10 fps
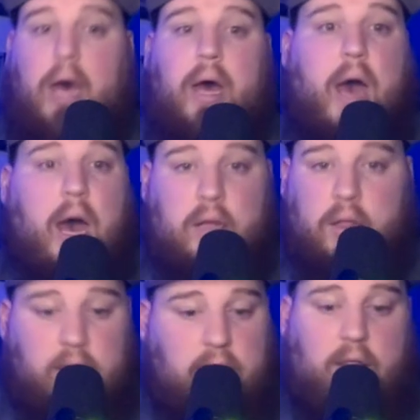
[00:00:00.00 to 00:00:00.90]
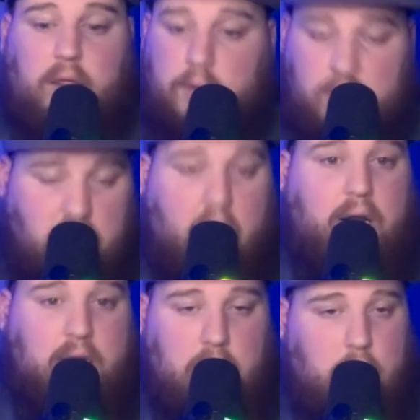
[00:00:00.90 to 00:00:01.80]
honestly, that's
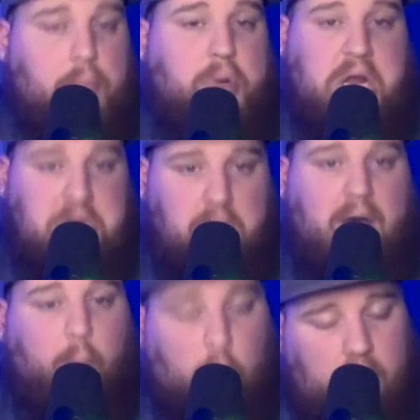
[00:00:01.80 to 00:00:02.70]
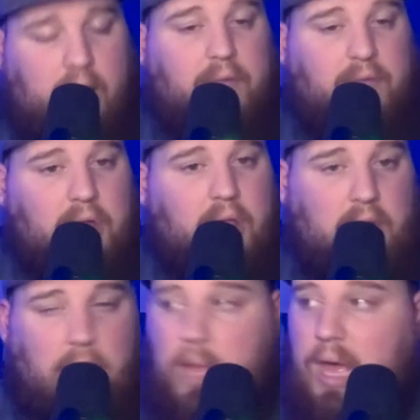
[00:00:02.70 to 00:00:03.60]
shocking to hear, but I do have more confidence in
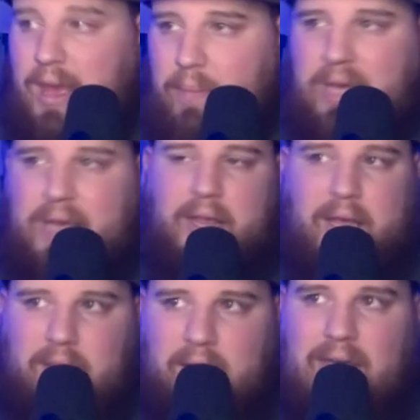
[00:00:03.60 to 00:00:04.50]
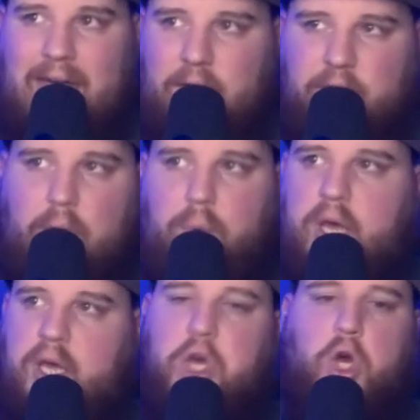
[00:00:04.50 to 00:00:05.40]
him because I see every
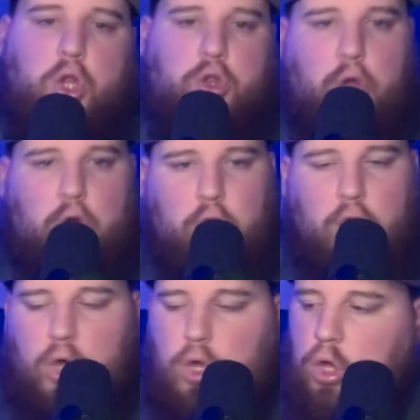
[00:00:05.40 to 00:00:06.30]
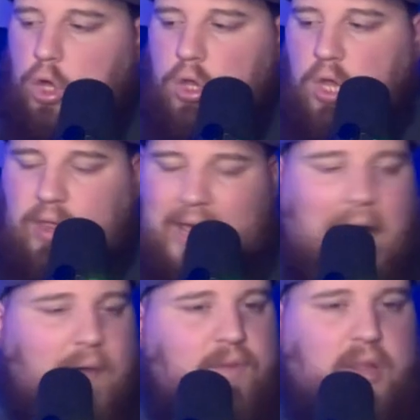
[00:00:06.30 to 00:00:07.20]
week the his
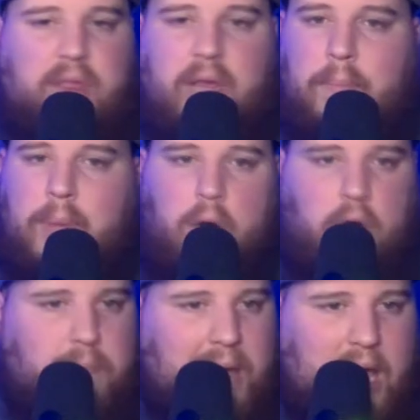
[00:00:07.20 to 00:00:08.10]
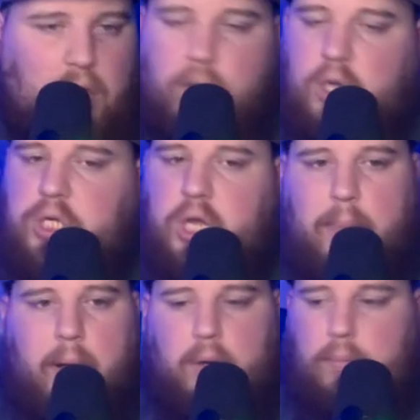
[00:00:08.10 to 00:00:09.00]
confidence is getting better. His pass rush is getting
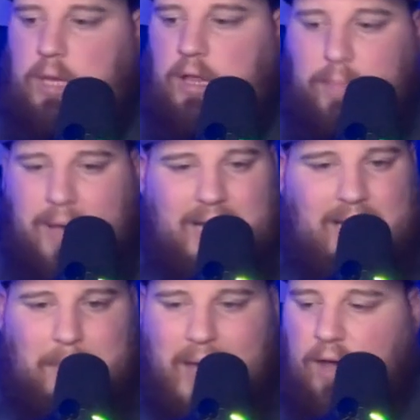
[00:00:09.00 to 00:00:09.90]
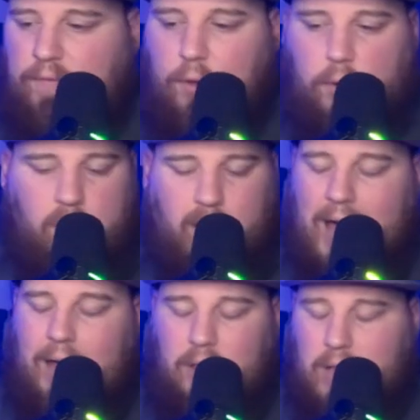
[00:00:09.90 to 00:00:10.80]
better. He's been in the backfield a
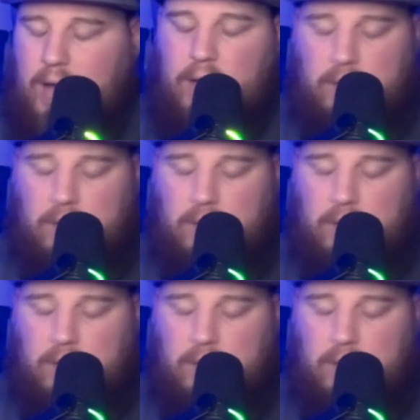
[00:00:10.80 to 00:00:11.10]
lot.